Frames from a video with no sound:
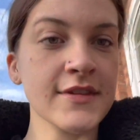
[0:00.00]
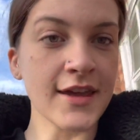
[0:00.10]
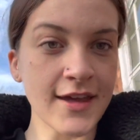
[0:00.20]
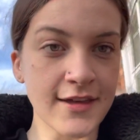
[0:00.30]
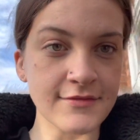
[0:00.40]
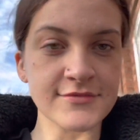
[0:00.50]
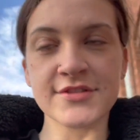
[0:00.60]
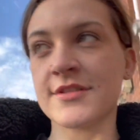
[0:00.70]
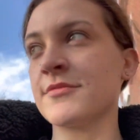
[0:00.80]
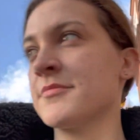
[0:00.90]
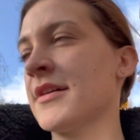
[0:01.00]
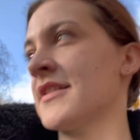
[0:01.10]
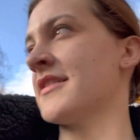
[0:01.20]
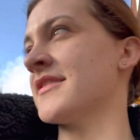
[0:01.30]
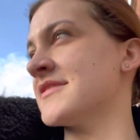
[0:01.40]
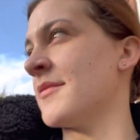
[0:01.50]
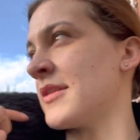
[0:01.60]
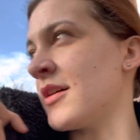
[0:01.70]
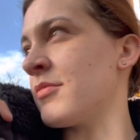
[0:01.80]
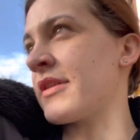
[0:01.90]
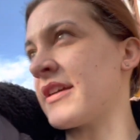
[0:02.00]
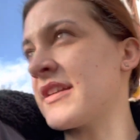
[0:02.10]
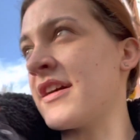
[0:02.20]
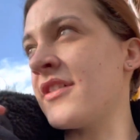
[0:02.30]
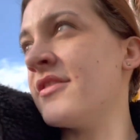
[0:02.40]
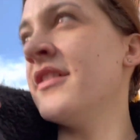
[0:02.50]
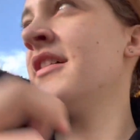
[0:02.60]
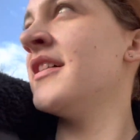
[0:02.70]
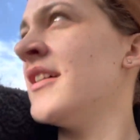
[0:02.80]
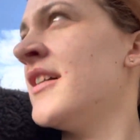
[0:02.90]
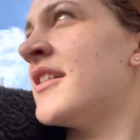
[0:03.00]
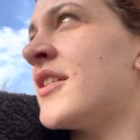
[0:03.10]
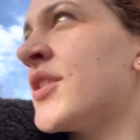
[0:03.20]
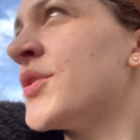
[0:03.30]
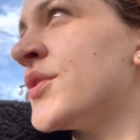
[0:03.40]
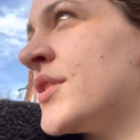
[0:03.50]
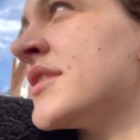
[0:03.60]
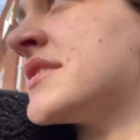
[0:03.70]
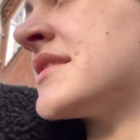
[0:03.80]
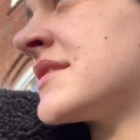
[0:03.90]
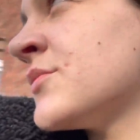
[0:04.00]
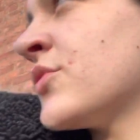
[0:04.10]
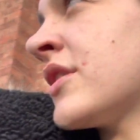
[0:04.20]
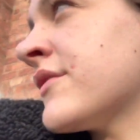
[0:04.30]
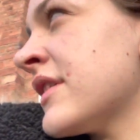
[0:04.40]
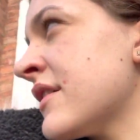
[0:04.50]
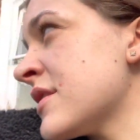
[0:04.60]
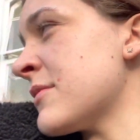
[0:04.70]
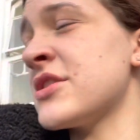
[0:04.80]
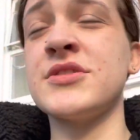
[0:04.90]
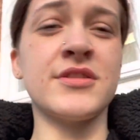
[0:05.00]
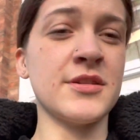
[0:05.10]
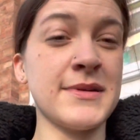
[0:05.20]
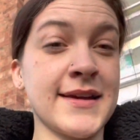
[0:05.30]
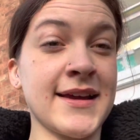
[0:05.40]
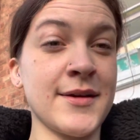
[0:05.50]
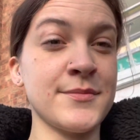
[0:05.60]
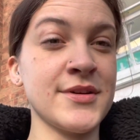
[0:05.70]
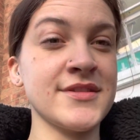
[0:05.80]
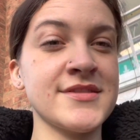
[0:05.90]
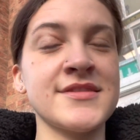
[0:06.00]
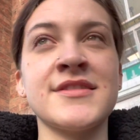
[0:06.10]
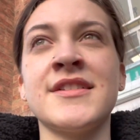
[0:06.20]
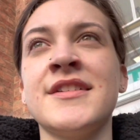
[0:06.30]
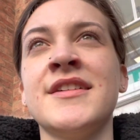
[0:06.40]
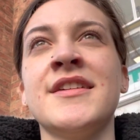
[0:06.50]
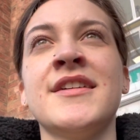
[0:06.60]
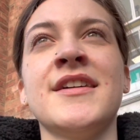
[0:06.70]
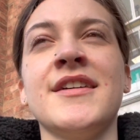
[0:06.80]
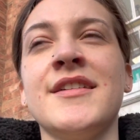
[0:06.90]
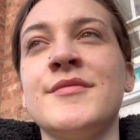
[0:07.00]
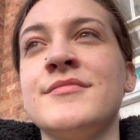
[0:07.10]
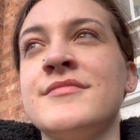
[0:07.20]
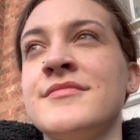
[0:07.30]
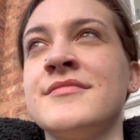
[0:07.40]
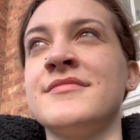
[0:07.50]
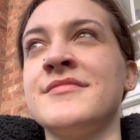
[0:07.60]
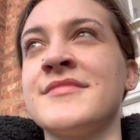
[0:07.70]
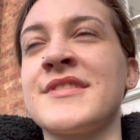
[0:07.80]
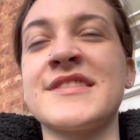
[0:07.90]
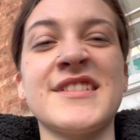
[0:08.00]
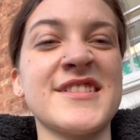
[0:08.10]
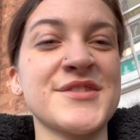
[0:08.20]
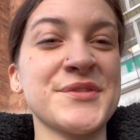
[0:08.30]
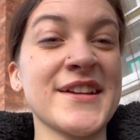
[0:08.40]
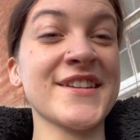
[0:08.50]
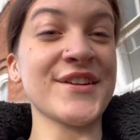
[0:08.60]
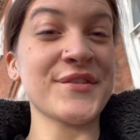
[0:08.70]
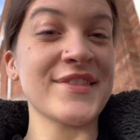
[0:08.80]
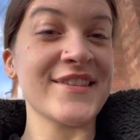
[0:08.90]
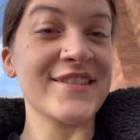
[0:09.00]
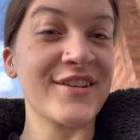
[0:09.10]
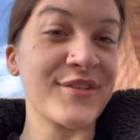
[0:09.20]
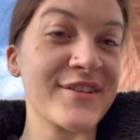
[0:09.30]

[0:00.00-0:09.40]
Okay, so I'm on my little seminar break now. And I thought, just as I'm walking around, I might show you a bit of campus. Because it looks quite cute in the snow,